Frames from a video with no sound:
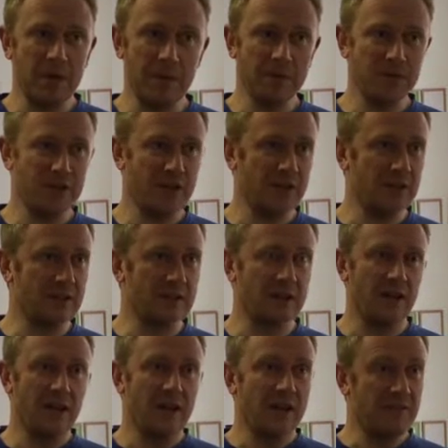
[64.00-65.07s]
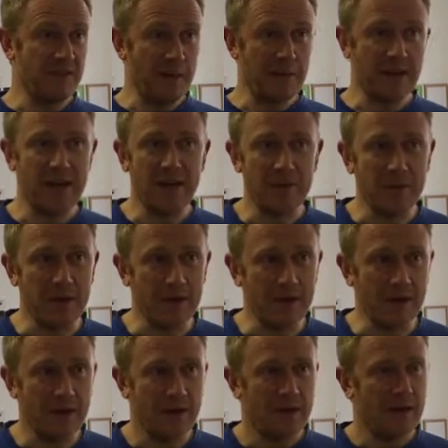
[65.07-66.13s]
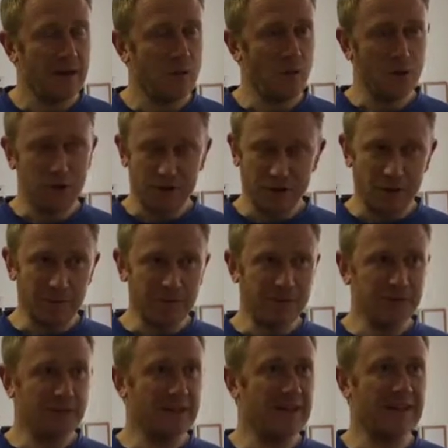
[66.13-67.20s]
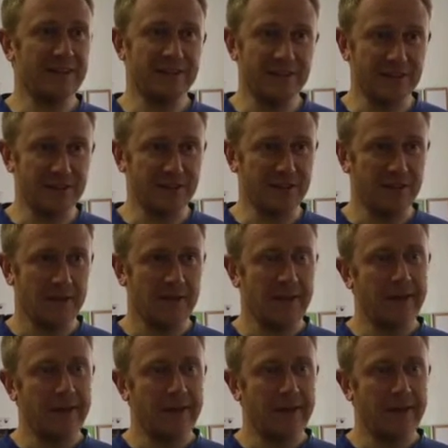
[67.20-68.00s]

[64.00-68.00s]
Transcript: milling machines, the Fab Academy, workshops, classes.